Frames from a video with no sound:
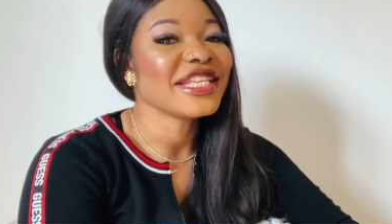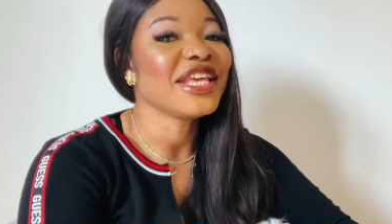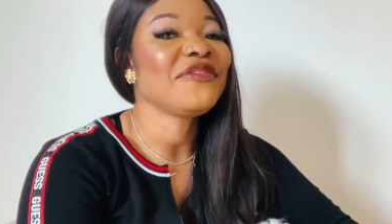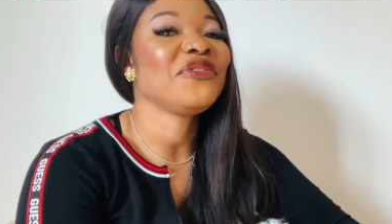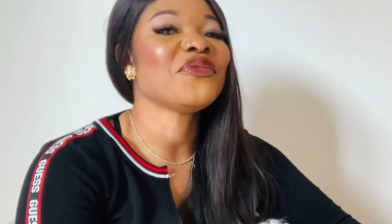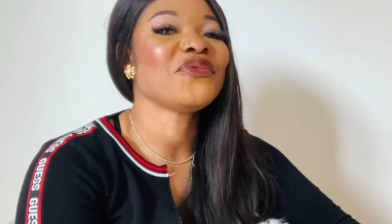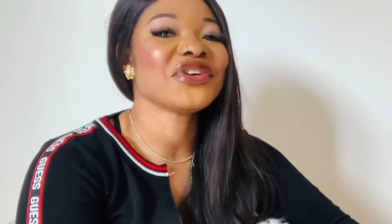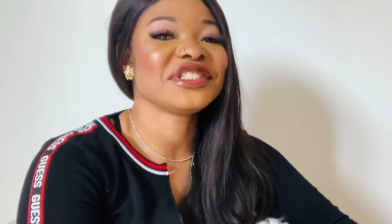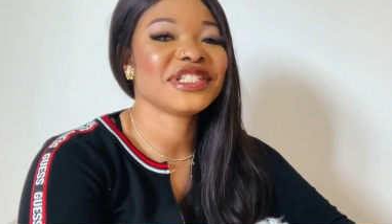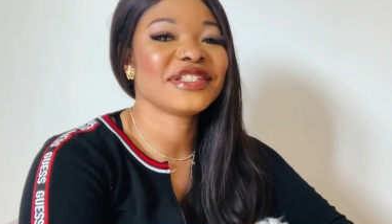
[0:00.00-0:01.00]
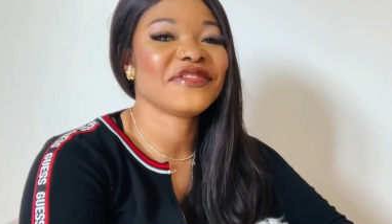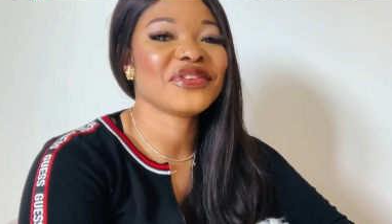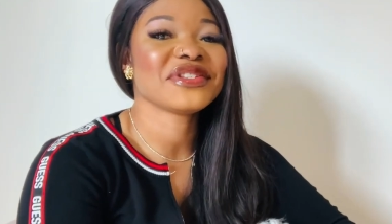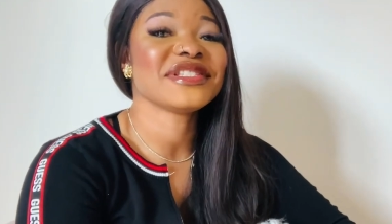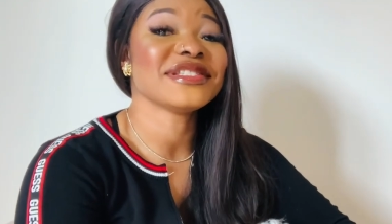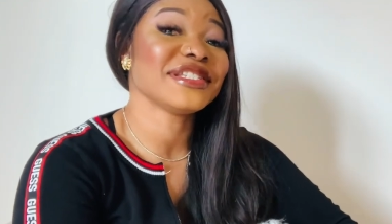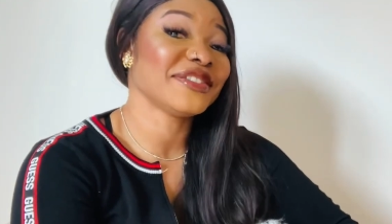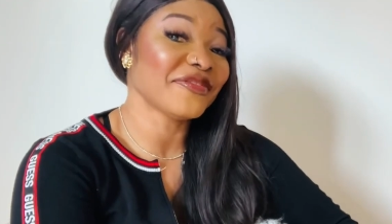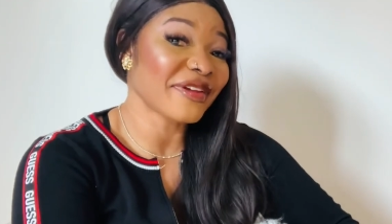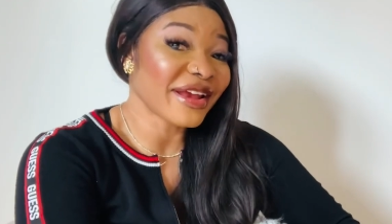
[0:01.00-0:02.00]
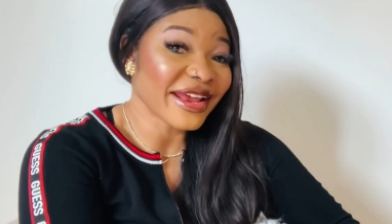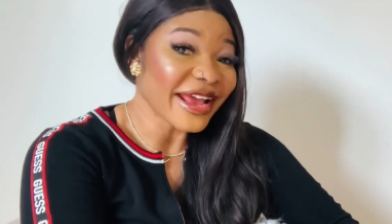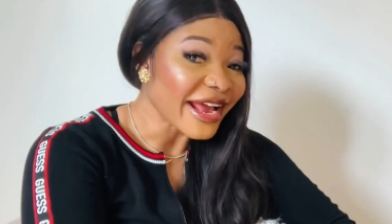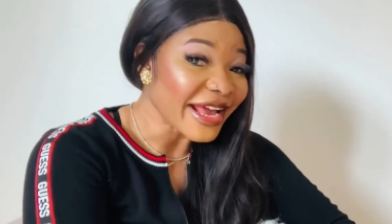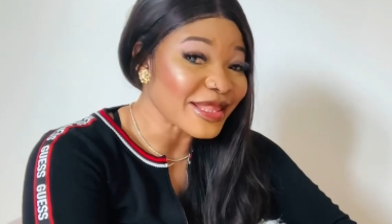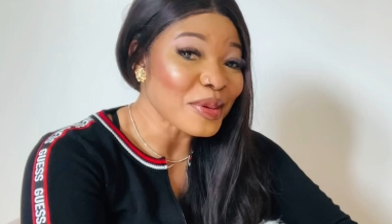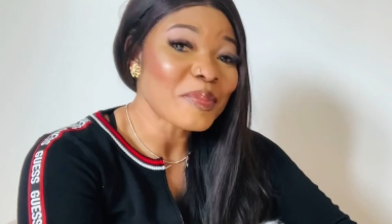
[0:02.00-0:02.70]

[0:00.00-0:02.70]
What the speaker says: If you've watched this video till this very end,